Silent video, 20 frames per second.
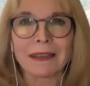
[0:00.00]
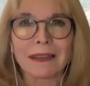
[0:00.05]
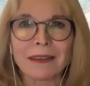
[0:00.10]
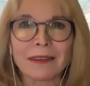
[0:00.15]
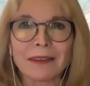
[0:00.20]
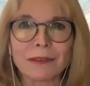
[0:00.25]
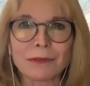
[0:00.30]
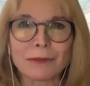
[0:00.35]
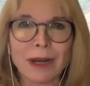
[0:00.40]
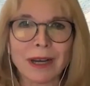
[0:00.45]

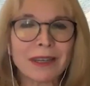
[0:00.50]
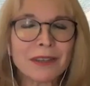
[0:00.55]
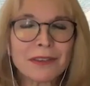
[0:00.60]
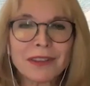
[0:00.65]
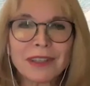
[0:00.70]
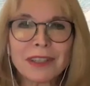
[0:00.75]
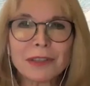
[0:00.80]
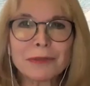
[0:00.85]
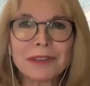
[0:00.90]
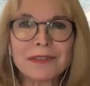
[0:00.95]
Well, I don't
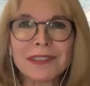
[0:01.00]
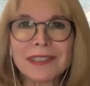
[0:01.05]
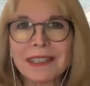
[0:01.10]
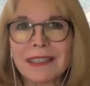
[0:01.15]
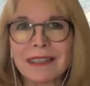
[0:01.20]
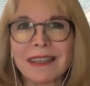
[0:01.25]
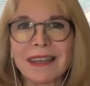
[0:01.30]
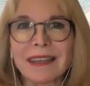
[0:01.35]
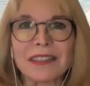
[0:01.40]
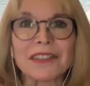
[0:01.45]
think we've seen
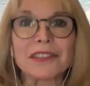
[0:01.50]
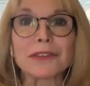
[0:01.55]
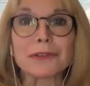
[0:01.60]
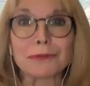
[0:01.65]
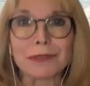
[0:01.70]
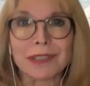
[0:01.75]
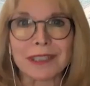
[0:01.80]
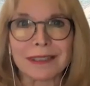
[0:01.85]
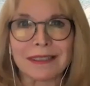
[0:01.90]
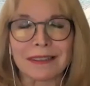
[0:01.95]
that until
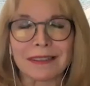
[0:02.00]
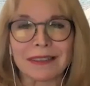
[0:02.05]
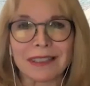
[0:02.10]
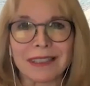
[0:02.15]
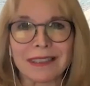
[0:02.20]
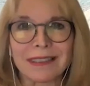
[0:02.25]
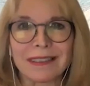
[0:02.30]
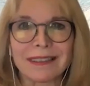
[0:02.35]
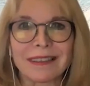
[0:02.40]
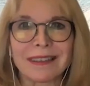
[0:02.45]
recently,
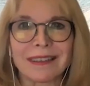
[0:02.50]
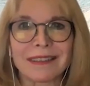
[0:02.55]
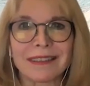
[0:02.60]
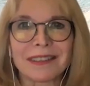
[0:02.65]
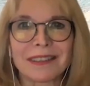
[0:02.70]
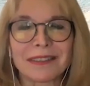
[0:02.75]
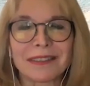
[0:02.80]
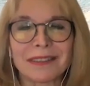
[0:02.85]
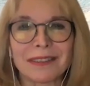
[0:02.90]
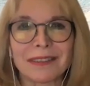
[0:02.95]
and
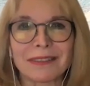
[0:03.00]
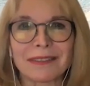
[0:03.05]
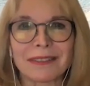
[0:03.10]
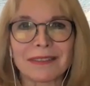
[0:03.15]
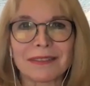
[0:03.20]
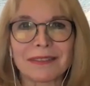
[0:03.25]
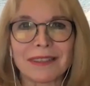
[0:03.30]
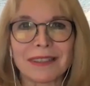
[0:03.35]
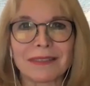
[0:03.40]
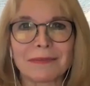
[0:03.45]

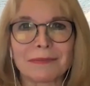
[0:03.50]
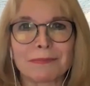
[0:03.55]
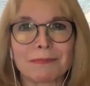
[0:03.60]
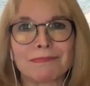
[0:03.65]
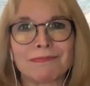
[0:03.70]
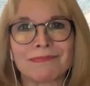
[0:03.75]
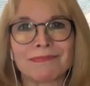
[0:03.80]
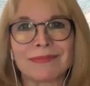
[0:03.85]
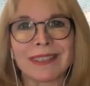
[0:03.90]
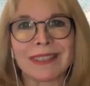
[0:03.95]

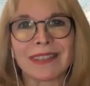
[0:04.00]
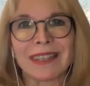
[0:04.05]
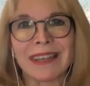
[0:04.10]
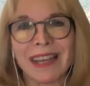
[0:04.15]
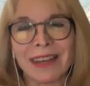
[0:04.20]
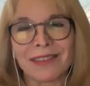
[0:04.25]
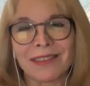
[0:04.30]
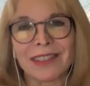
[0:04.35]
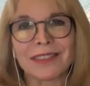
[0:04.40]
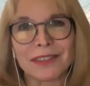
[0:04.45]

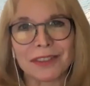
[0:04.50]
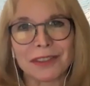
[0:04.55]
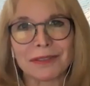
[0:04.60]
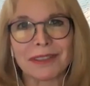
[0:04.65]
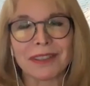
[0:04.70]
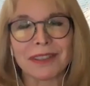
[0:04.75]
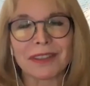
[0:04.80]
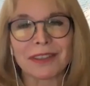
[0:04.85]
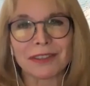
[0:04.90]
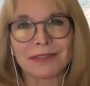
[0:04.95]
having to do
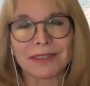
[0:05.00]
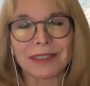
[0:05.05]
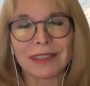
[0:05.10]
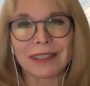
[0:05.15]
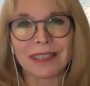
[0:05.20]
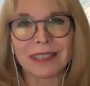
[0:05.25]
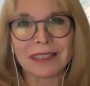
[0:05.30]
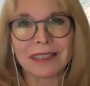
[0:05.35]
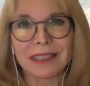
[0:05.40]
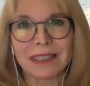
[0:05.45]
with
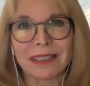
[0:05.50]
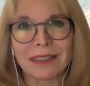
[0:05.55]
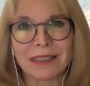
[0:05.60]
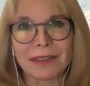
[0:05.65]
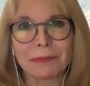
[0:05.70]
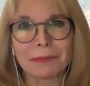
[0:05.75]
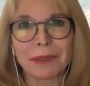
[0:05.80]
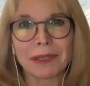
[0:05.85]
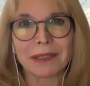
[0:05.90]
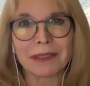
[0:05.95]
COVID-19 and the
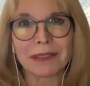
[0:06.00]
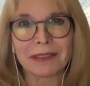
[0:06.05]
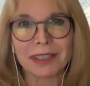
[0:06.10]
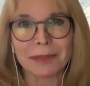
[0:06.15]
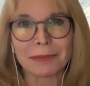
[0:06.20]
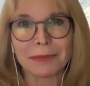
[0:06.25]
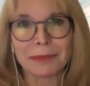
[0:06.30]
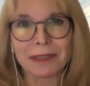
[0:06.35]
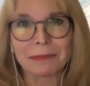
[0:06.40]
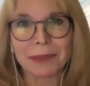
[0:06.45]

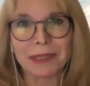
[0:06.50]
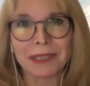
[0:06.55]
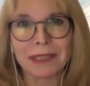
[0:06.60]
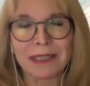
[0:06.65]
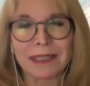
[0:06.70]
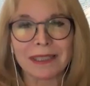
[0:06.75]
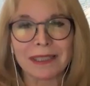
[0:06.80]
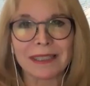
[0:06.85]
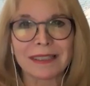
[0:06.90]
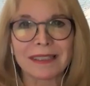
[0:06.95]
pandemic,
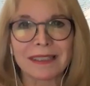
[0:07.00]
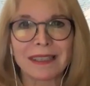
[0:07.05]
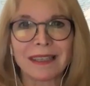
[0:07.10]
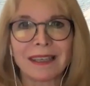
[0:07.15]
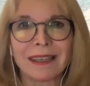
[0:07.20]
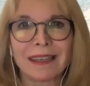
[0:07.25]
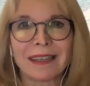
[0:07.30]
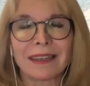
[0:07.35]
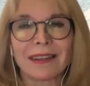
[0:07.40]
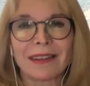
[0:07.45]
because
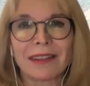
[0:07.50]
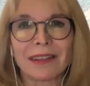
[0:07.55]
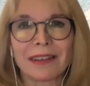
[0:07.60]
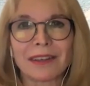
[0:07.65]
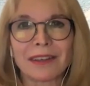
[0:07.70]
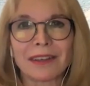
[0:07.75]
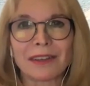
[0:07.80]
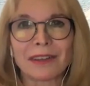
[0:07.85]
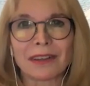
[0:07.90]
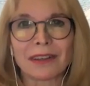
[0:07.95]

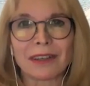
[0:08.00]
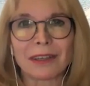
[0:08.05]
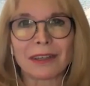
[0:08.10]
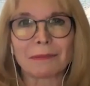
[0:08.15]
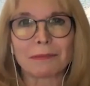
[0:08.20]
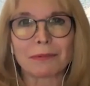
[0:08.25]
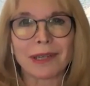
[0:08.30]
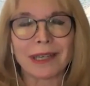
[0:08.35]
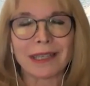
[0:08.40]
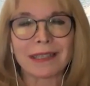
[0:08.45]
there are
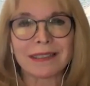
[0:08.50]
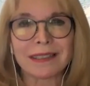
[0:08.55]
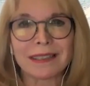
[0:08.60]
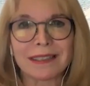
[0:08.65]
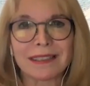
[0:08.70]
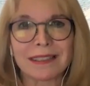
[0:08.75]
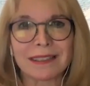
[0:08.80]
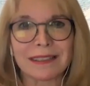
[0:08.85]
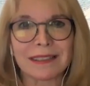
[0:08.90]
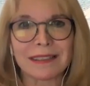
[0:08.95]

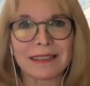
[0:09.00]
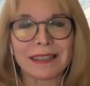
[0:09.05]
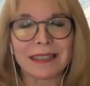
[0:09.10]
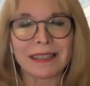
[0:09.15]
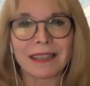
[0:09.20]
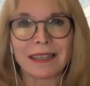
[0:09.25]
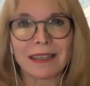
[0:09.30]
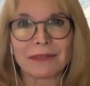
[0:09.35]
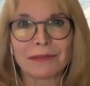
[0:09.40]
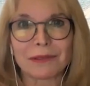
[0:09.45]
practices that
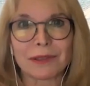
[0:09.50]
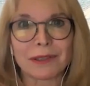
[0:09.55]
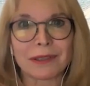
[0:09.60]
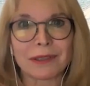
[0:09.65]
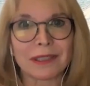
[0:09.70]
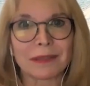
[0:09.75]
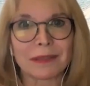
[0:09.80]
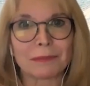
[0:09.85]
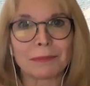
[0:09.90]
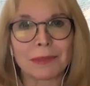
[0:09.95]
have
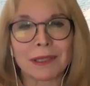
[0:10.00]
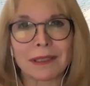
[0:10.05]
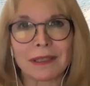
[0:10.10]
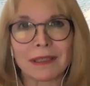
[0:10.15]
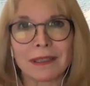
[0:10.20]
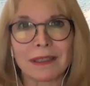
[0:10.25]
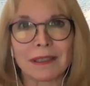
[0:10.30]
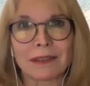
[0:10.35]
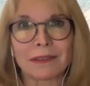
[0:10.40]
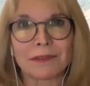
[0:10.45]
really
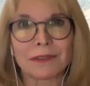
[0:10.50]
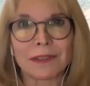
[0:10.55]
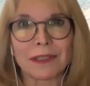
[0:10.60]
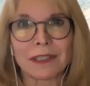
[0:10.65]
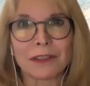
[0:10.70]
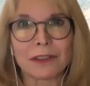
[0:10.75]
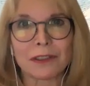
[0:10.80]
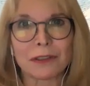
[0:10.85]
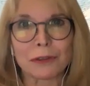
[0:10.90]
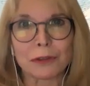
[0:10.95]
been in
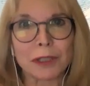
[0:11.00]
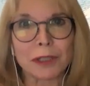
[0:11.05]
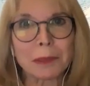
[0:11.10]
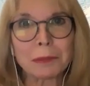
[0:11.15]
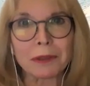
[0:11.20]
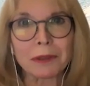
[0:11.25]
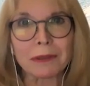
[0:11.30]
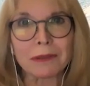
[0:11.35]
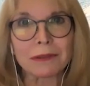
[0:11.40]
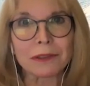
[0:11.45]
financial
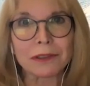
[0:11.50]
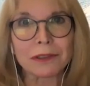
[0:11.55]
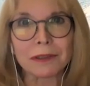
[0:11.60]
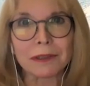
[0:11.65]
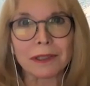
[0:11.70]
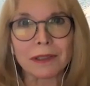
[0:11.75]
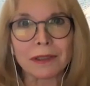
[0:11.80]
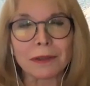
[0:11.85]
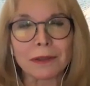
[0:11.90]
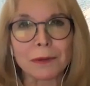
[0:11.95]
trouble
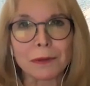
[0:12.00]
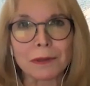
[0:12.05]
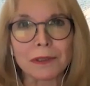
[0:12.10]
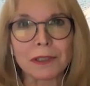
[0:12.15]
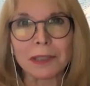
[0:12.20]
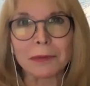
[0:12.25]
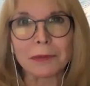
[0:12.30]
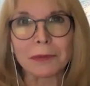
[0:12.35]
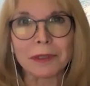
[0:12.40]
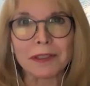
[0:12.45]
during the whole
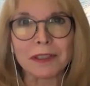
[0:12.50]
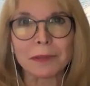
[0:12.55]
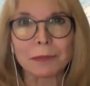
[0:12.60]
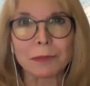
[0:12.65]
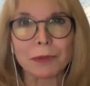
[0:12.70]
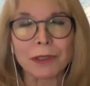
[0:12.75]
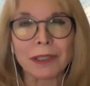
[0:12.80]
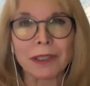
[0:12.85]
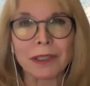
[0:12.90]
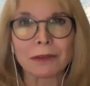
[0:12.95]
time in the
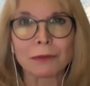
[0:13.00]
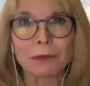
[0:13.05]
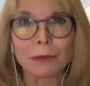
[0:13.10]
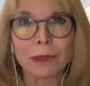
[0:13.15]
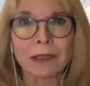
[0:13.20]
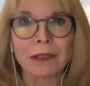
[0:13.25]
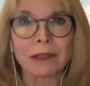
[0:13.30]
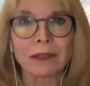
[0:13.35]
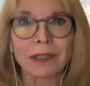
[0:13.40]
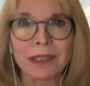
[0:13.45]
spring
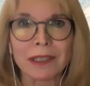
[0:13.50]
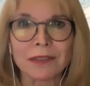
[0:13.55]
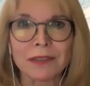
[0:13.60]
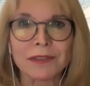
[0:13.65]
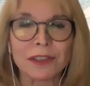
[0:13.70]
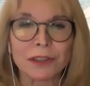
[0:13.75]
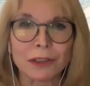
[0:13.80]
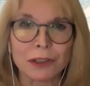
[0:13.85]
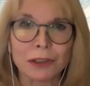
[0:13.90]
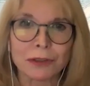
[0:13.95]
when elective
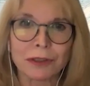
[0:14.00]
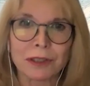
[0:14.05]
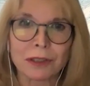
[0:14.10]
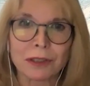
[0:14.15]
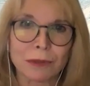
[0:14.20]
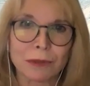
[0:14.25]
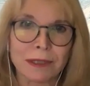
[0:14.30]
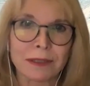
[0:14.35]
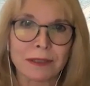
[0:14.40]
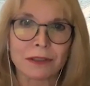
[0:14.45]
surgery
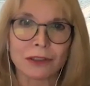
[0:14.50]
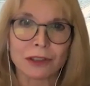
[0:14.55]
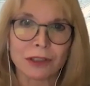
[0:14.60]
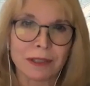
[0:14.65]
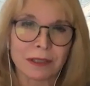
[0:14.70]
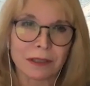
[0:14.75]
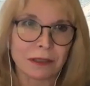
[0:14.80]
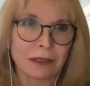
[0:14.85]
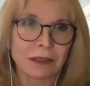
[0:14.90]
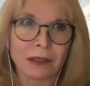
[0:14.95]
was
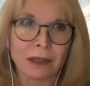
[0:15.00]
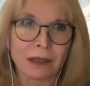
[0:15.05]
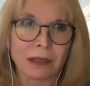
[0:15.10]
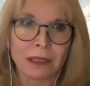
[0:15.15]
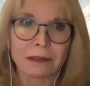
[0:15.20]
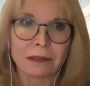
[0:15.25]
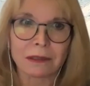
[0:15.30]
just not